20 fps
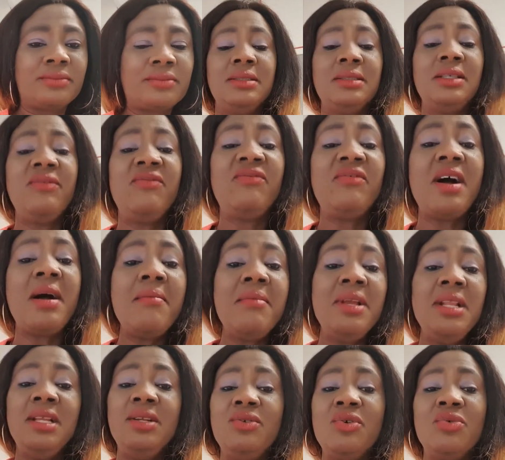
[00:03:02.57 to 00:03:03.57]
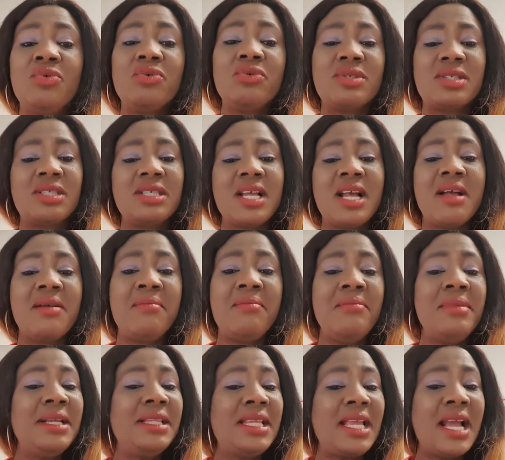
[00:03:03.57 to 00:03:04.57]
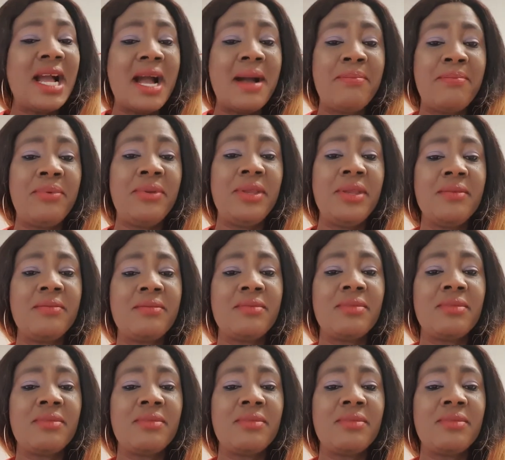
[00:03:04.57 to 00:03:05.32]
The family no go see, make they happy.